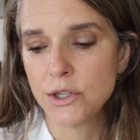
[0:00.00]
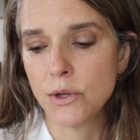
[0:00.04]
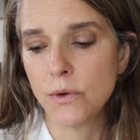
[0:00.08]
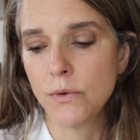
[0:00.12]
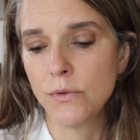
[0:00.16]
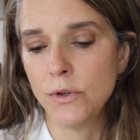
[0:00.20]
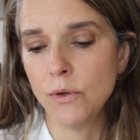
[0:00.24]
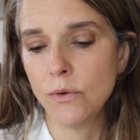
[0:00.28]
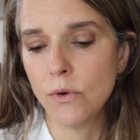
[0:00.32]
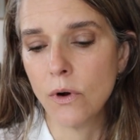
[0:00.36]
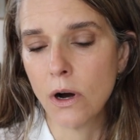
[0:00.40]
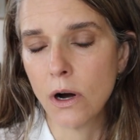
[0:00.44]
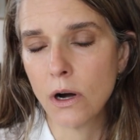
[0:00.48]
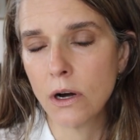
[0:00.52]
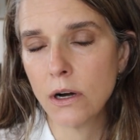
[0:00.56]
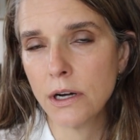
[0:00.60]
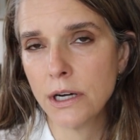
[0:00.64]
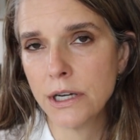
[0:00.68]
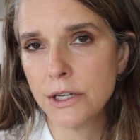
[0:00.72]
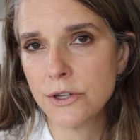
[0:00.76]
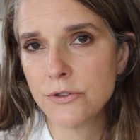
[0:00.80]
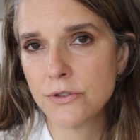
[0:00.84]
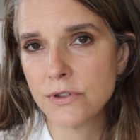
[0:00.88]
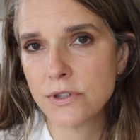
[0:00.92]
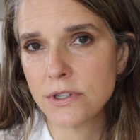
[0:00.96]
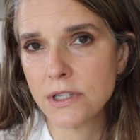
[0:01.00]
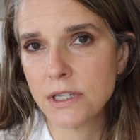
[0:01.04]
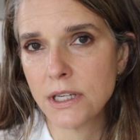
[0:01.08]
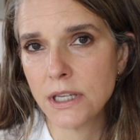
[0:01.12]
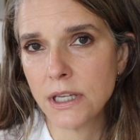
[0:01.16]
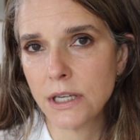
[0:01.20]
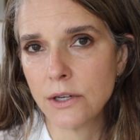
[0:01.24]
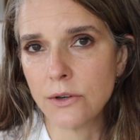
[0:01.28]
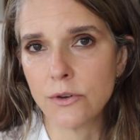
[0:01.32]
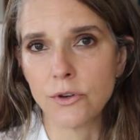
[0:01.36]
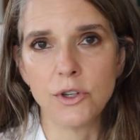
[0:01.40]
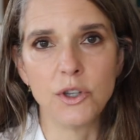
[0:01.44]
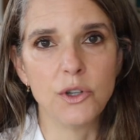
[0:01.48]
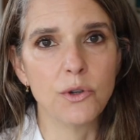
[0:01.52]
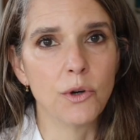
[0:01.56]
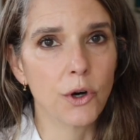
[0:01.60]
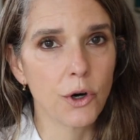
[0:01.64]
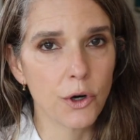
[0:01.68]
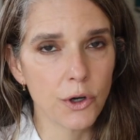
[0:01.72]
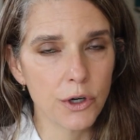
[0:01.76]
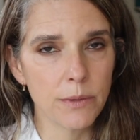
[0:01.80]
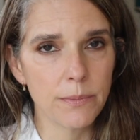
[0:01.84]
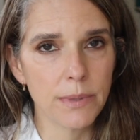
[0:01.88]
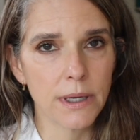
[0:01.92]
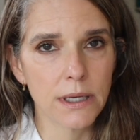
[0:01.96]
So if you are interested, or you
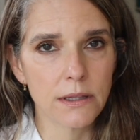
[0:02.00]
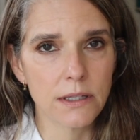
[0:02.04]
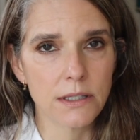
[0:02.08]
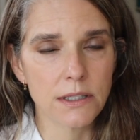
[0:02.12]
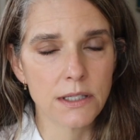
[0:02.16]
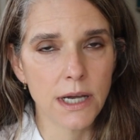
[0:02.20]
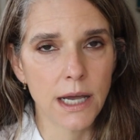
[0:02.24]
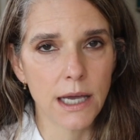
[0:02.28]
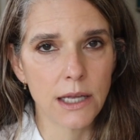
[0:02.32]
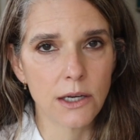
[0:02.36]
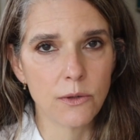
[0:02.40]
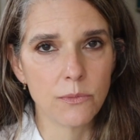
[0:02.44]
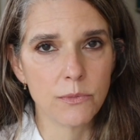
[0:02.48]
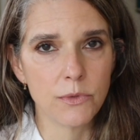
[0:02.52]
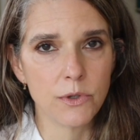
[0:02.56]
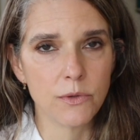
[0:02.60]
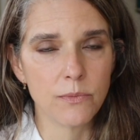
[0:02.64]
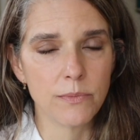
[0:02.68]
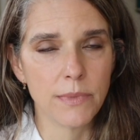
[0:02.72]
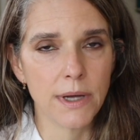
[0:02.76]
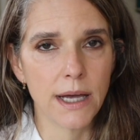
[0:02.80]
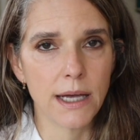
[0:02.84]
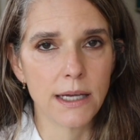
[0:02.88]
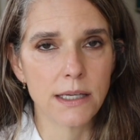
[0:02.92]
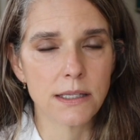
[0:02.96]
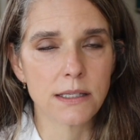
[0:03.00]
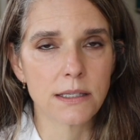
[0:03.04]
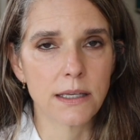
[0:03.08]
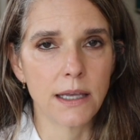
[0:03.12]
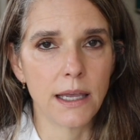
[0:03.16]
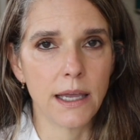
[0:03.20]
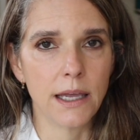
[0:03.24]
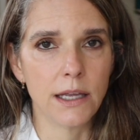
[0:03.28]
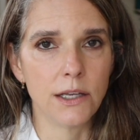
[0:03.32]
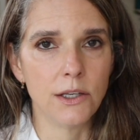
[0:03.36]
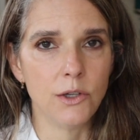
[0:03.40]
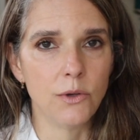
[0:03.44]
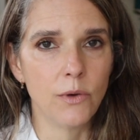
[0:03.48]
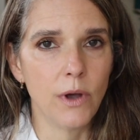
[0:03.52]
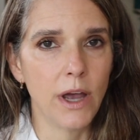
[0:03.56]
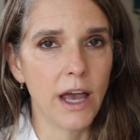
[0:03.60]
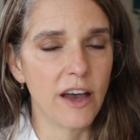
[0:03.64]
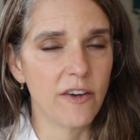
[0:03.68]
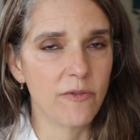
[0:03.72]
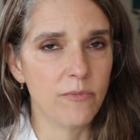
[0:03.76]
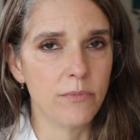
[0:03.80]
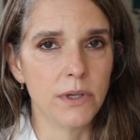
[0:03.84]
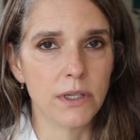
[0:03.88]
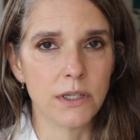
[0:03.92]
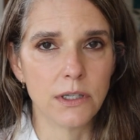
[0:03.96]
heard about the Tidal Moon Mask and you
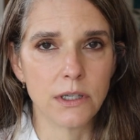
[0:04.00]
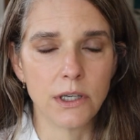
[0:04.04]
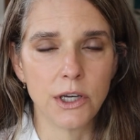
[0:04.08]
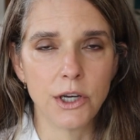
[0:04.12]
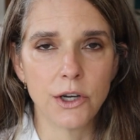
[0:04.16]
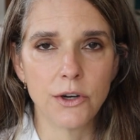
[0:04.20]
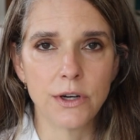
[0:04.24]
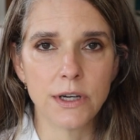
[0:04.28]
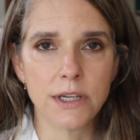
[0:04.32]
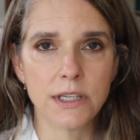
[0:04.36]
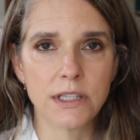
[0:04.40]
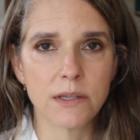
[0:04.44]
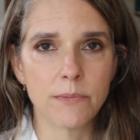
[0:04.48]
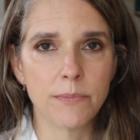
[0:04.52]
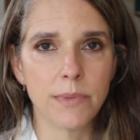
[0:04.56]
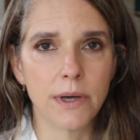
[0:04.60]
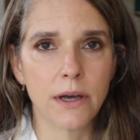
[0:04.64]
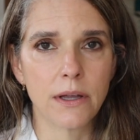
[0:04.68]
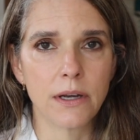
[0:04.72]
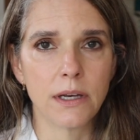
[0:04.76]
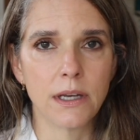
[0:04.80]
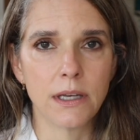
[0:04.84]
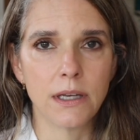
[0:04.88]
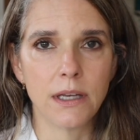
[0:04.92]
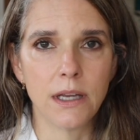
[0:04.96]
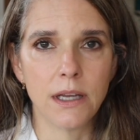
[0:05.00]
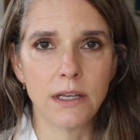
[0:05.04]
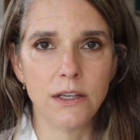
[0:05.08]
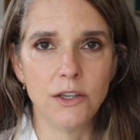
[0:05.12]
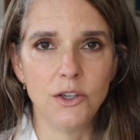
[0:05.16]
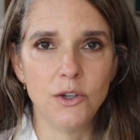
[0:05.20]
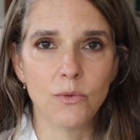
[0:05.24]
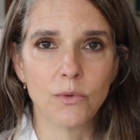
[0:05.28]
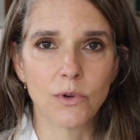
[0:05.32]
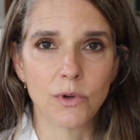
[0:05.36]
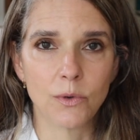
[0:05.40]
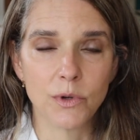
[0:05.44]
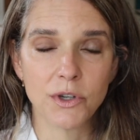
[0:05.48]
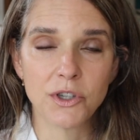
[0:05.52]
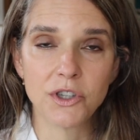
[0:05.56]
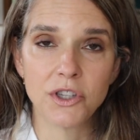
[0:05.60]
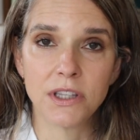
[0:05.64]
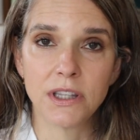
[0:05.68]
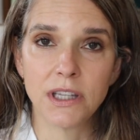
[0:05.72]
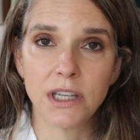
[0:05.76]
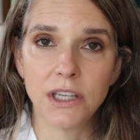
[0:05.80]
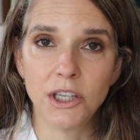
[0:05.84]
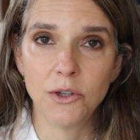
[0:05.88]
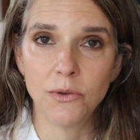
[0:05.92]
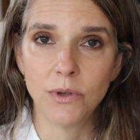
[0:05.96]
have been curious about it and you were wishing
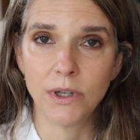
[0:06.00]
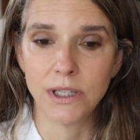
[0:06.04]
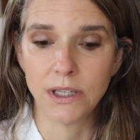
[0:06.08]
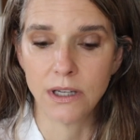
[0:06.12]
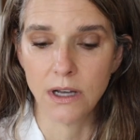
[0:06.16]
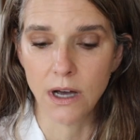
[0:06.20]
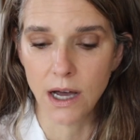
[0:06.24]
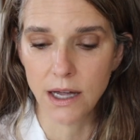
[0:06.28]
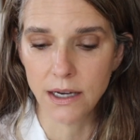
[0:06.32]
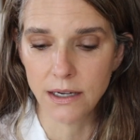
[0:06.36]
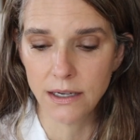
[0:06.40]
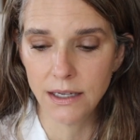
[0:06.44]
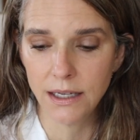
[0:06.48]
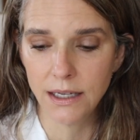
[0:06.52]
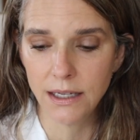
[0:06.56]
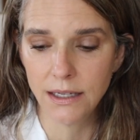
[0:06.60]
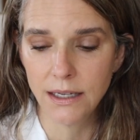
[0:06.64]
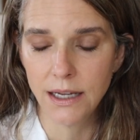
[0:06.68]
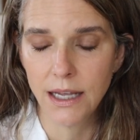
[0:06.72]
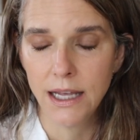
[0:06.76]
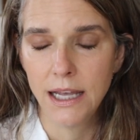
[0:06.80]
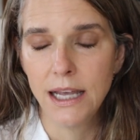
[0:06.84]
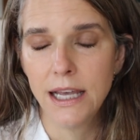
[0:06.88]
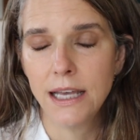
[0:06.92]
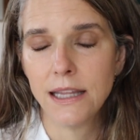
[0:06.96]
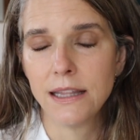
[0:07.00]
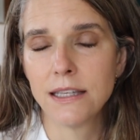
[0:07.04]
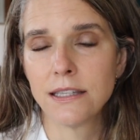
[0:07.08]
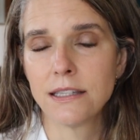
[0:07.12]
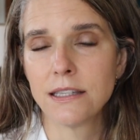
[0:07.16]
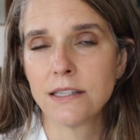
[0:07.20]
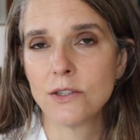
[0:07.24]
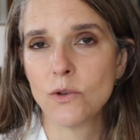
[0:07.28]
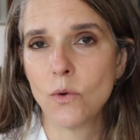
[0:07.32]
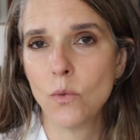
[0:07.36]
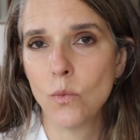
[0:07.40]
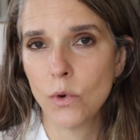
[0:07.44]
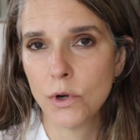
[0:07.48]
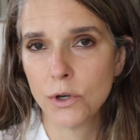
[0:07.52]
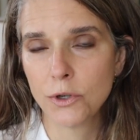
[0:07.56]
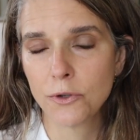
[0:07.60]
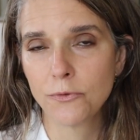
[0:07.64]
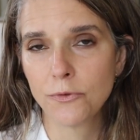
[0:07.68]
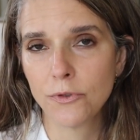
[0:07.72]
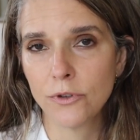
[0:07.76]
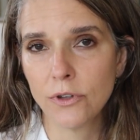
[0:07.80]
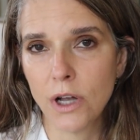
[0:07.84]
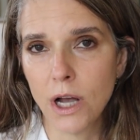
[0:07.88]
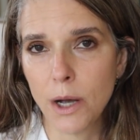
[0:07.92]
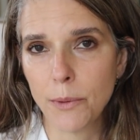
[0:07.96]
you had gotten it, this is a
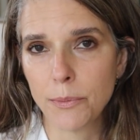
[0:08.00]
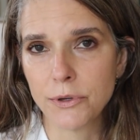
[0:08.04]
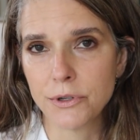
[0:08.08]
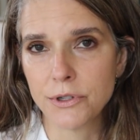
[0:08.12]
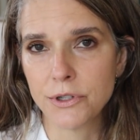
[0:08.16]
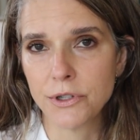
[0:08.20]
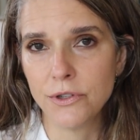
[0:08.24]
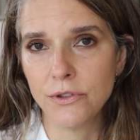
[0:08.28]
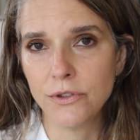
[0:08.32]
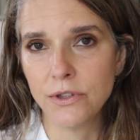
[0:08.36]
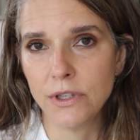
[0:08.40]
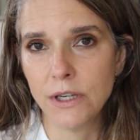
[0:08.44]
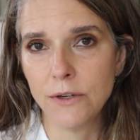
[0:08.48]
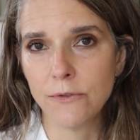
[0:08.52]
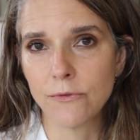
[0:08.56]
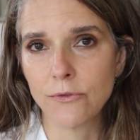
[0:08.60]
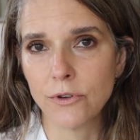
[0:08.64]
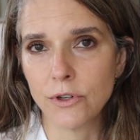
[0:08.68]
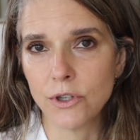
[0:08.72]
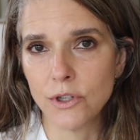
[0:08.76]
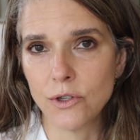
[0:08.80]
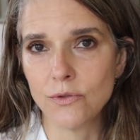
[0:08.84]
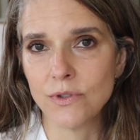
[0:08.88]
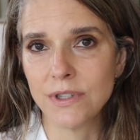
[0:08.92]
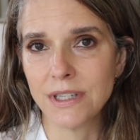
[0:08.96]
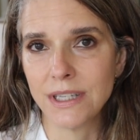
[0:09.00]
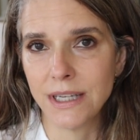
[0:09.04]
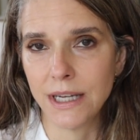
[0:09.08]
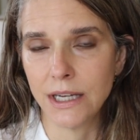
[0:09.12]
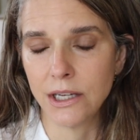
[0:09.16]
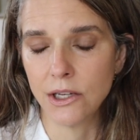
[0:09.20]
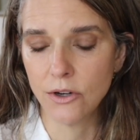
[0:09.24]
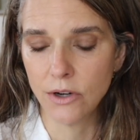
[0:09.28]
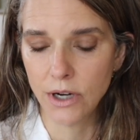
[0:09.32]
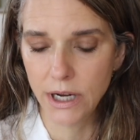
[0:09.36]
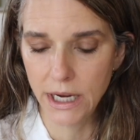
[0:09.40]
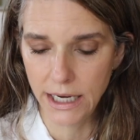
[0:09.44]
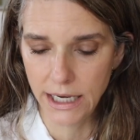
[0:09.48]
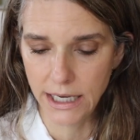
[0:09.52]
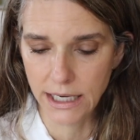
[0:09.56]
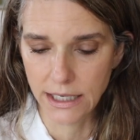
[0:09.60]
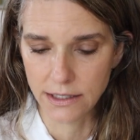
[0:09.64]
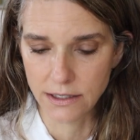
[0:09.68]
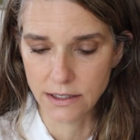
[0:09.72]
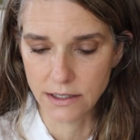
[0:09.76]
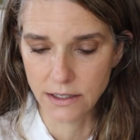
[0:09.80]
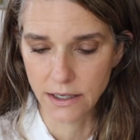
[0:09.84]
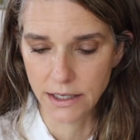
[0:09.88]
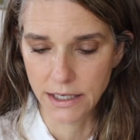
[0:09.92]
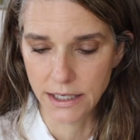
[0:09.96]
wonderful opportunity for you to get your
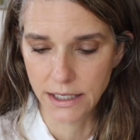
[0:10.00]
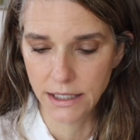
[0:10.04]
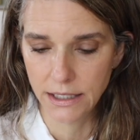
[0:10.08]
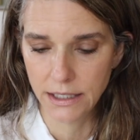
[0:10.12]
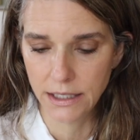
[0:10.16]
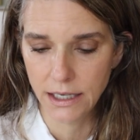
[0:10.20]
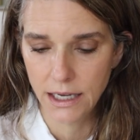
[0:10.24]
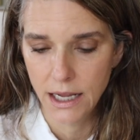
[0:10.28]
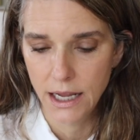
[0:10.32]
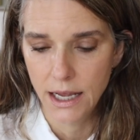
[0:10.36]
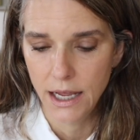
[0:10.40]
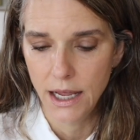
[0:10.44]
hands on it.